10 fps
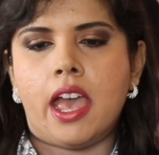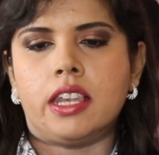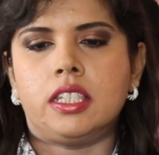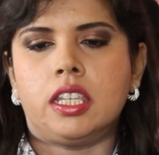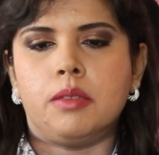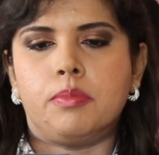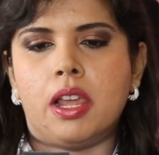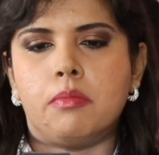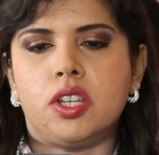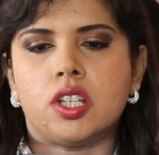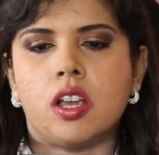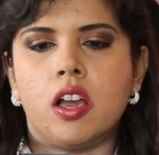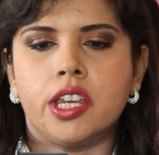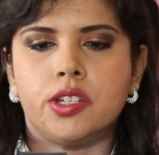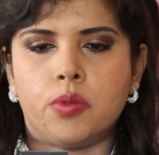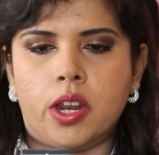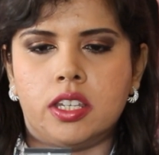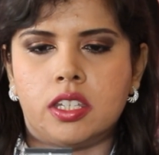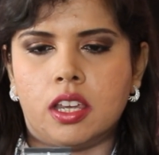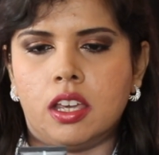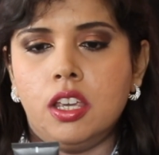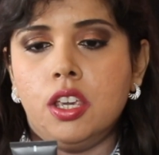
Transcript: Anti-Blemish Hydrator.